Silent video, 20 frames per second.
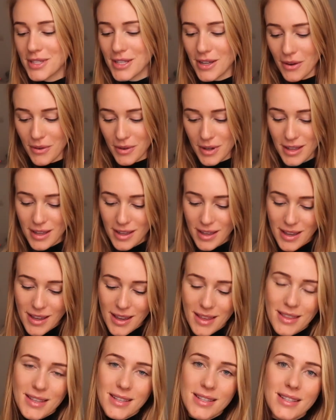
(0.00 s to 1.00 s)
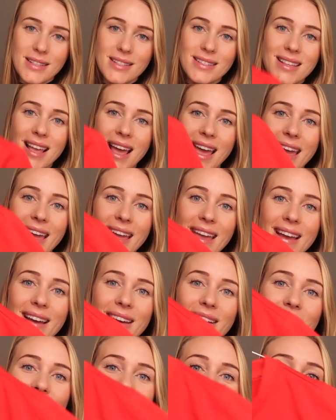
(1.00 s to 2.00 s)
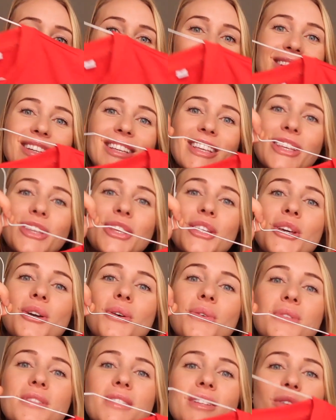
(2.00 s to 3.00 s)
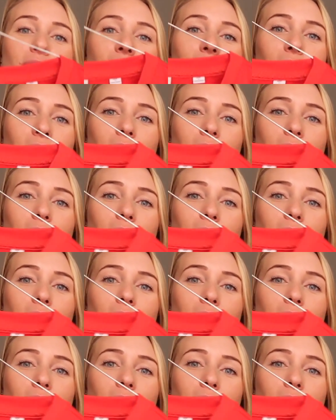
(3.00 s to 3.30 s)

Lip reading: So this is a cute little